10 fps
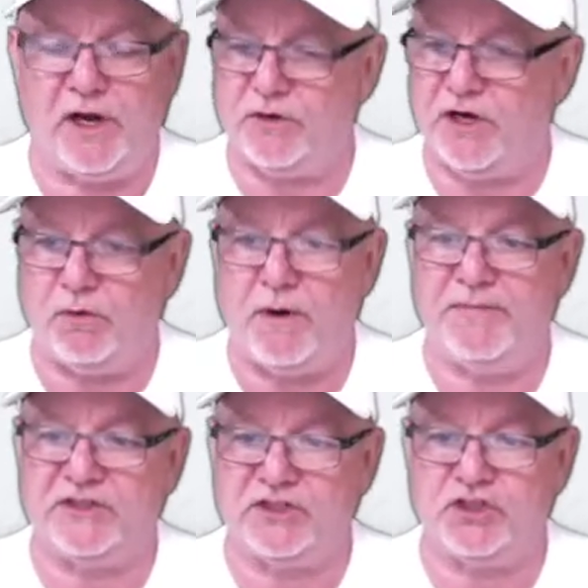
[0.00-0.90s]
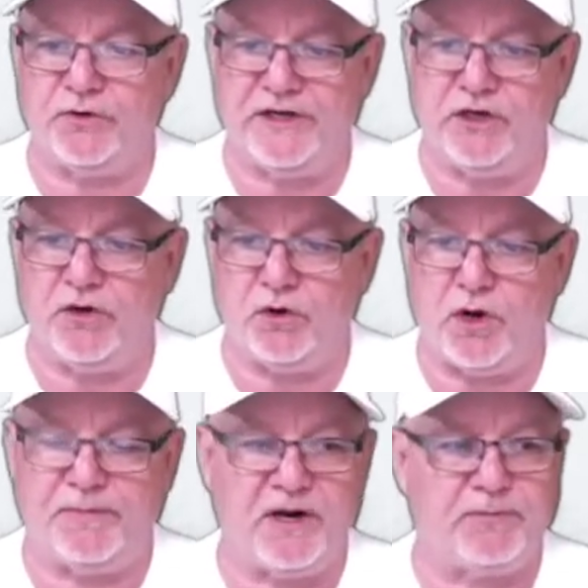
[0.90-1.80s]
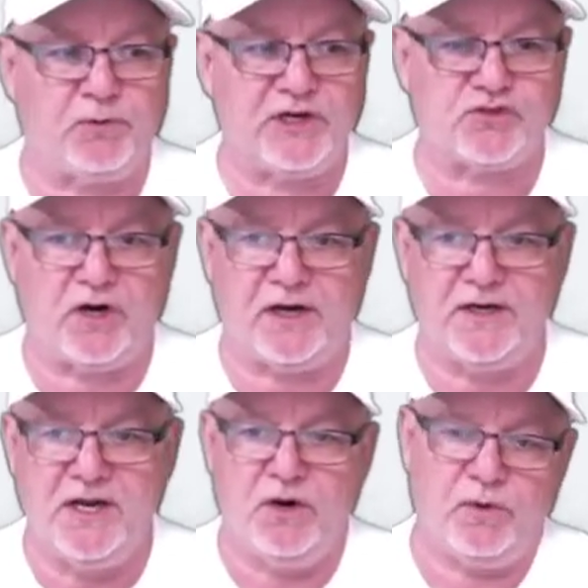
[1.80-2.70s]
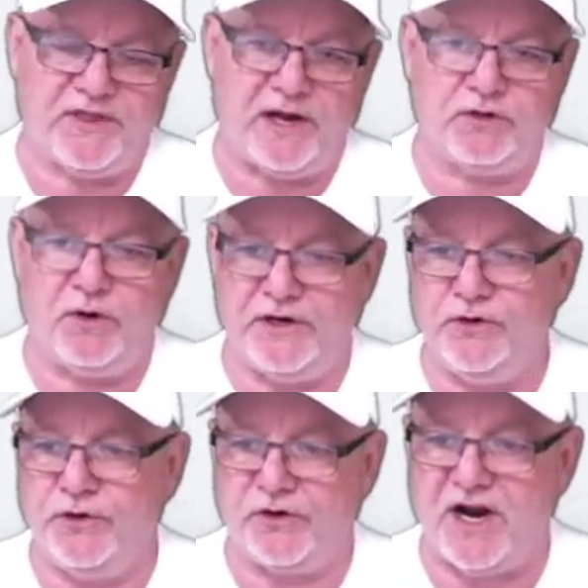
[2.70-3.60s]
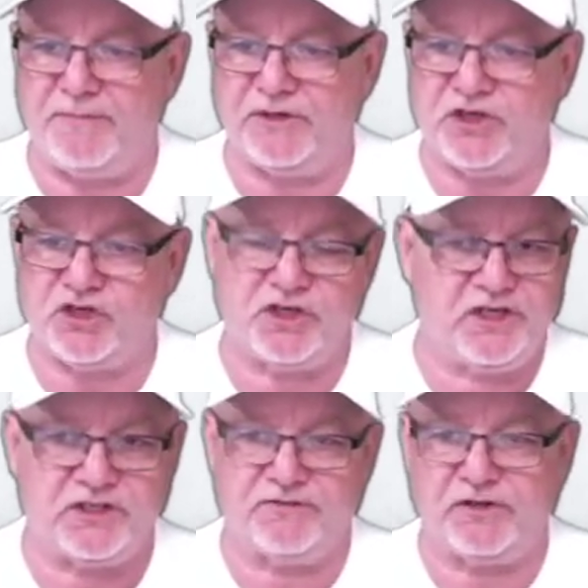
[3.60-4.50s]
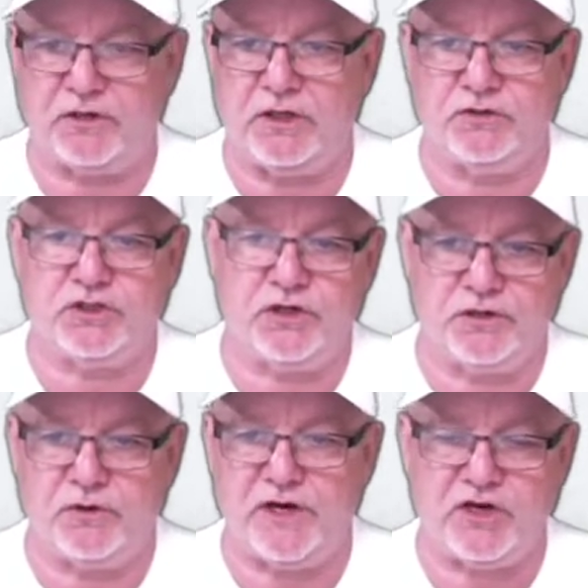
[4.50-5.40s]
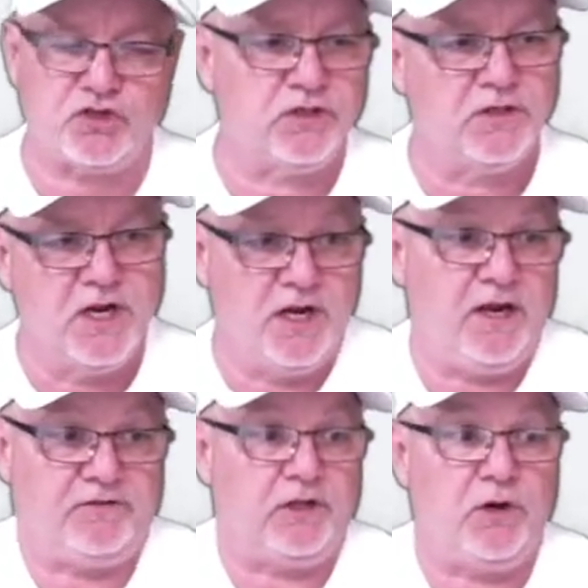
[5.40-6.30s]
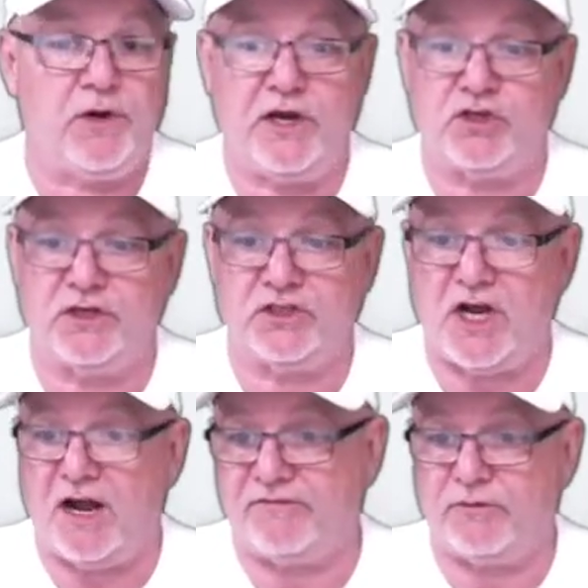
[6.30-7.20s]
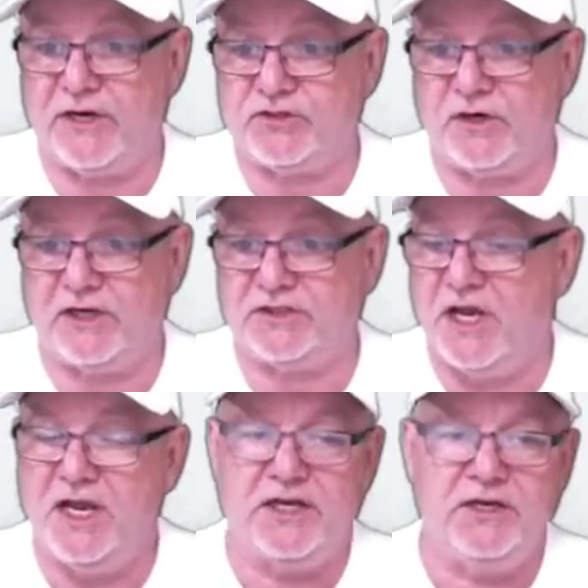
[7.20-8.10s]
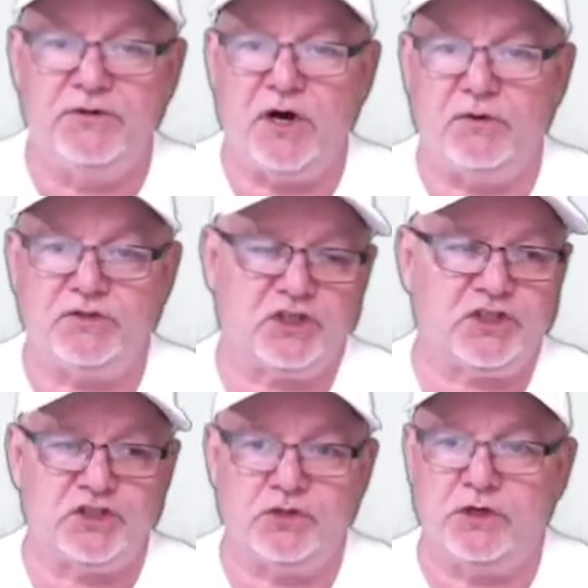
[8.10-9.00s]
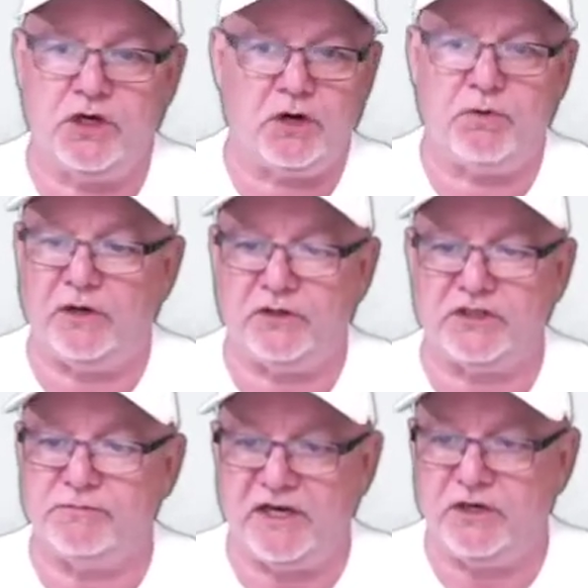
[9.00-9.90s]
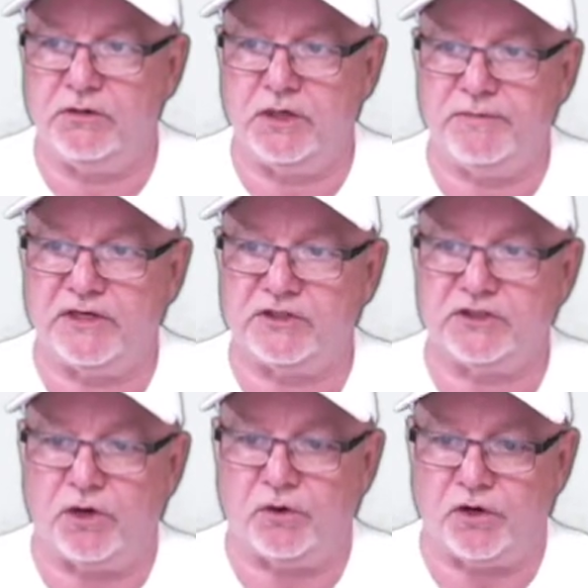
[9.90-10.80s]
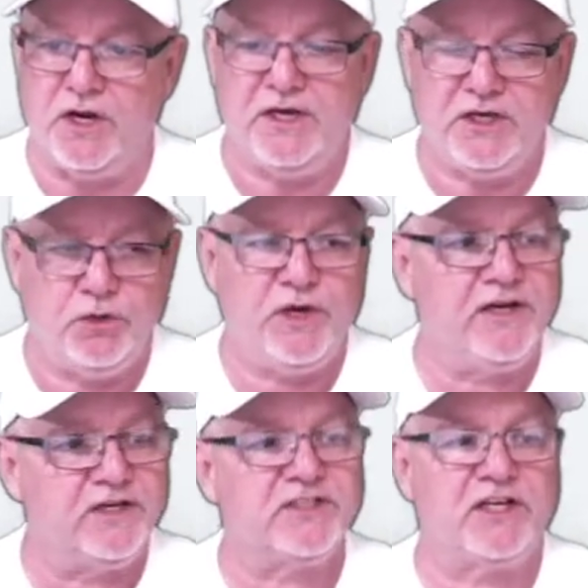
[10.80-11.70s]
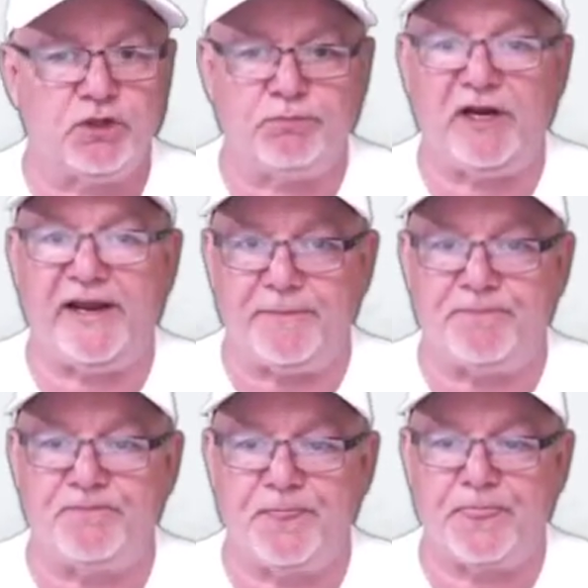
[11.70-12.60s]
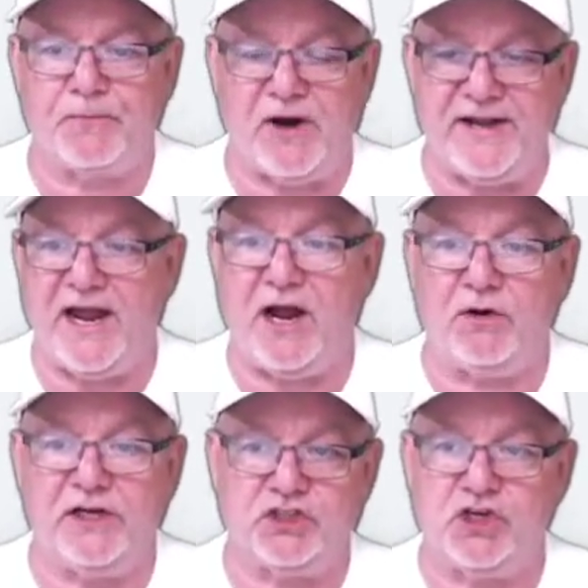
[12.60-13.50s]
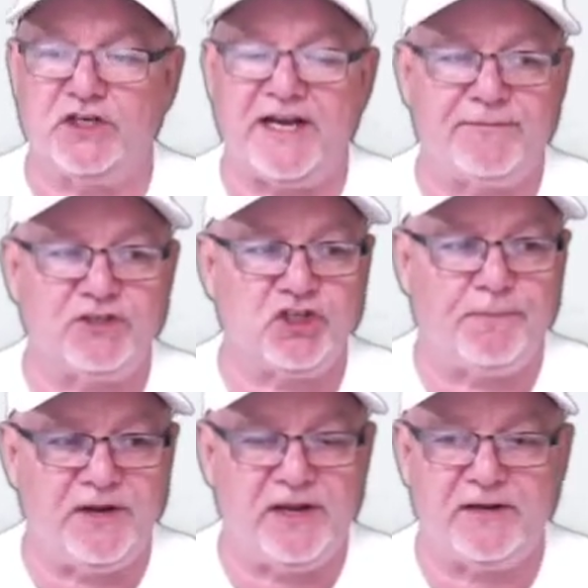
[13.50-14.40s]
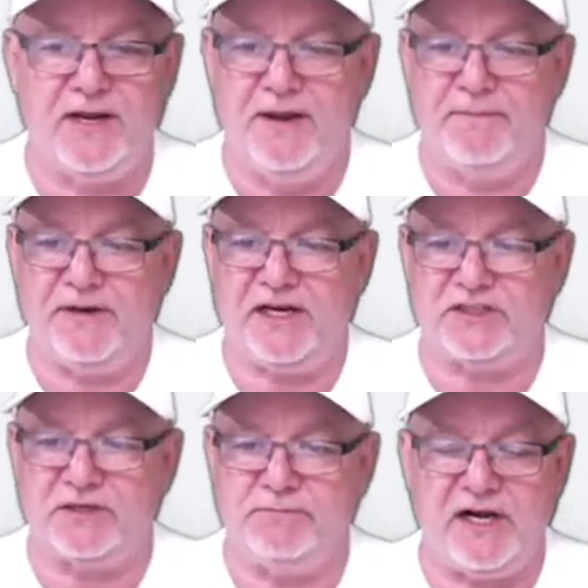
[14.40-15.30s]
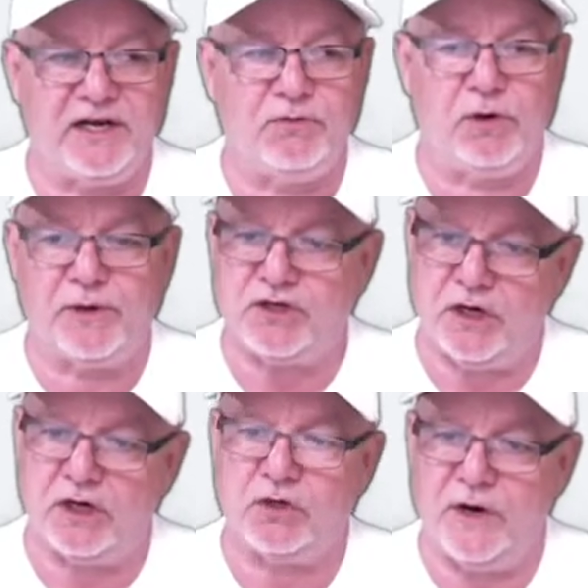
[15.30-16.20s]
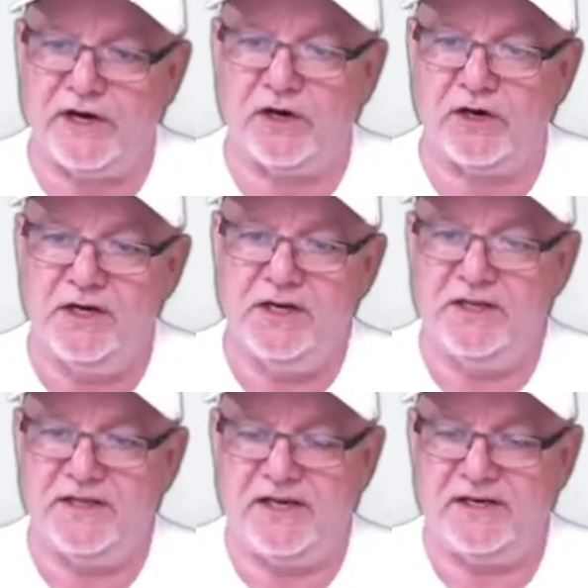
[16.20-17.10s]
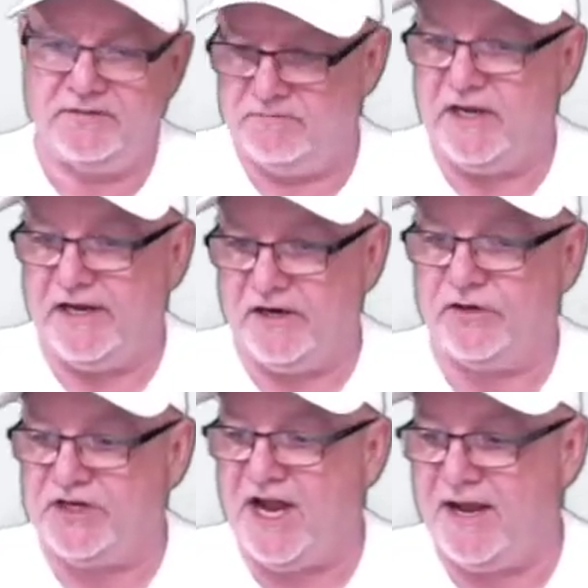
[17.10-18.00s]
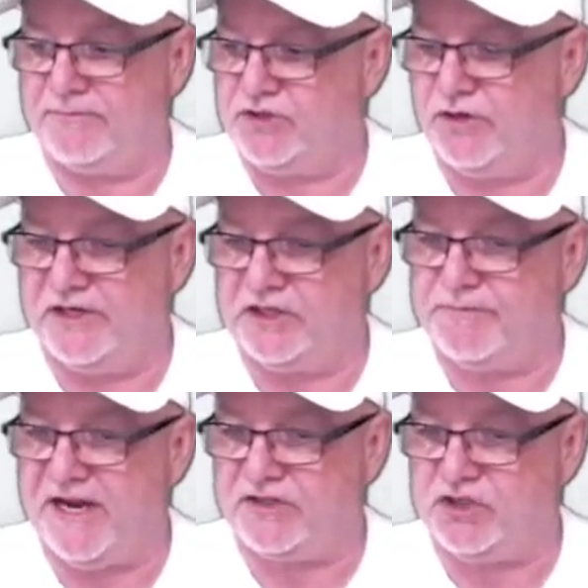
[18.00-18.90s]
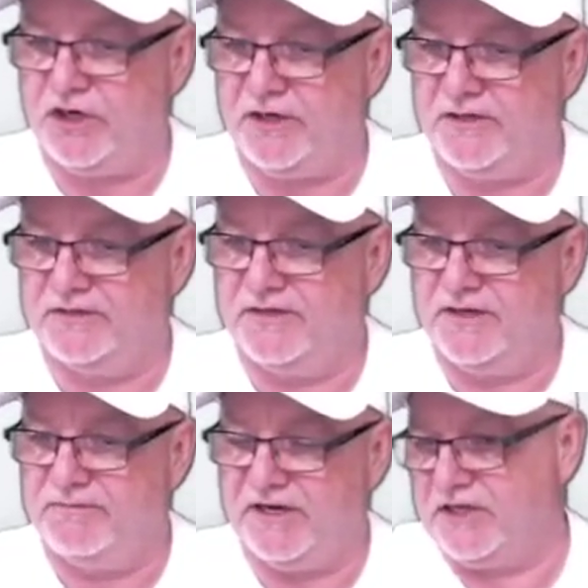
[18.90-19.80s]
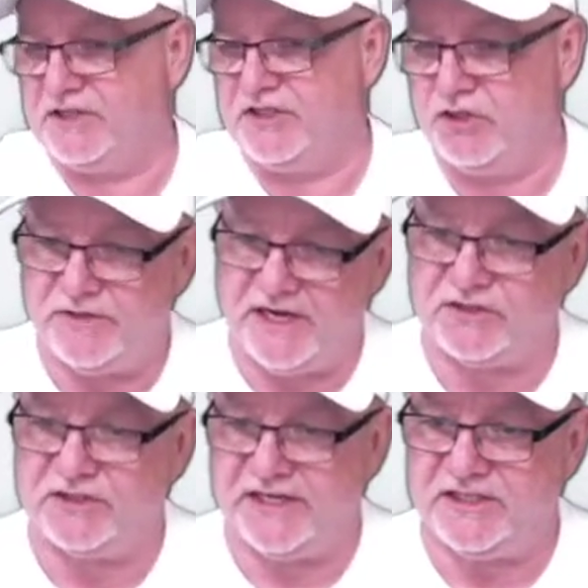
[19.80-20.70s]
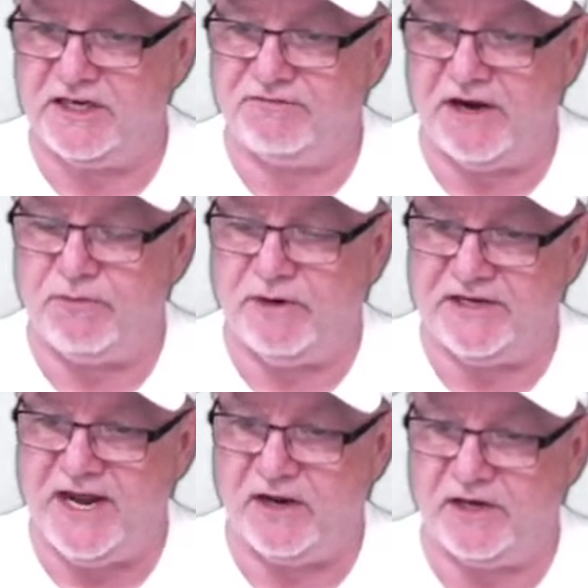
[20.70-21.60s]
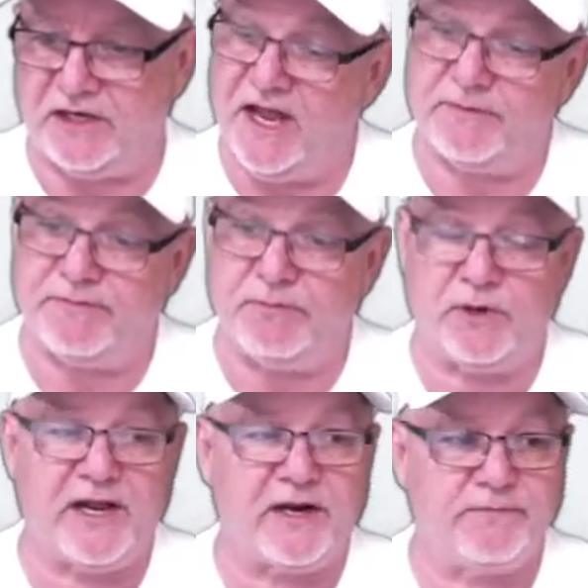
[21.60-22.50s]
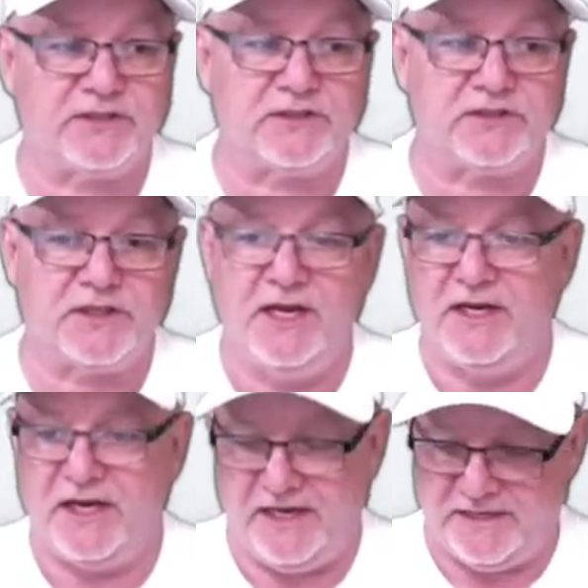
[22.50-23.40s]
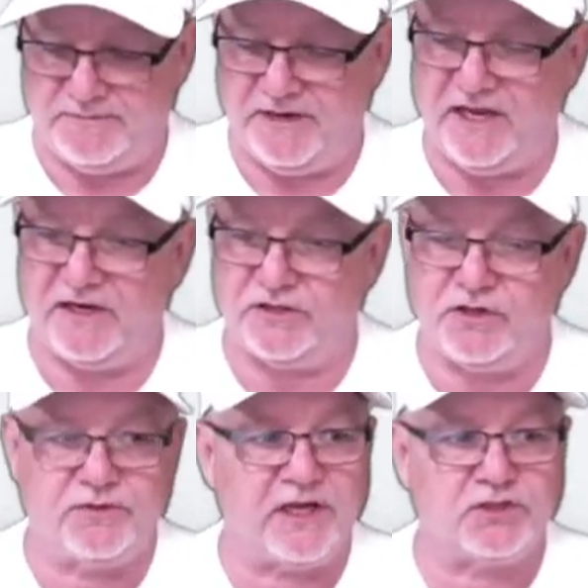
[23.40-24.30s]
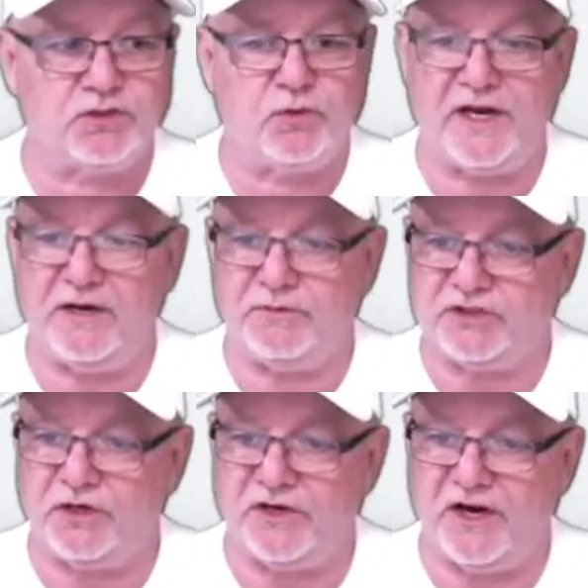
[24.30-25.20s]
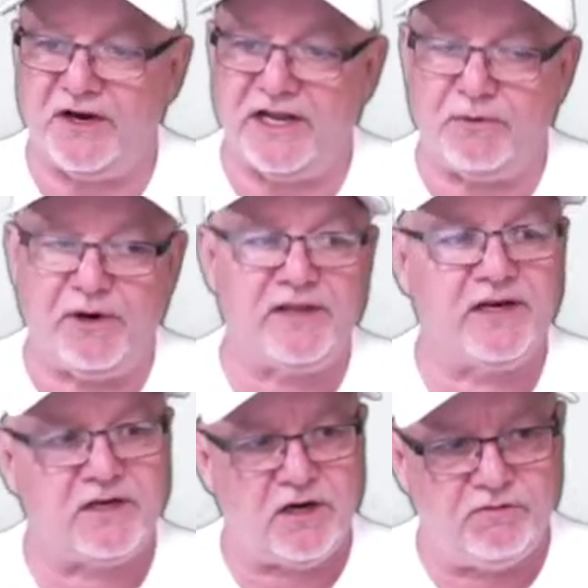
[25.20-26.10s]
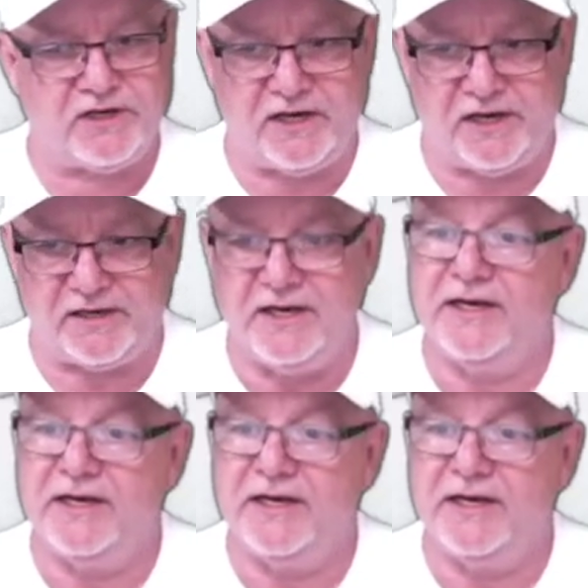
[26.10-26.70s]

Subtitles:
I don't care what business you're in. You don't open up a restaurant without knowing who your competition is, if they're close to your location. If the location is hot for restaurants, you don't, just because you can cook well doesn't make you a good business owner. You need to set your plan. Right now, it's a good time to jump in because the money will return quicker than at other times during this past year, because in 2019, freight went down and a lot of people went out of business. And at the beginning of 2020, it was still carrying that way, then COVID hit.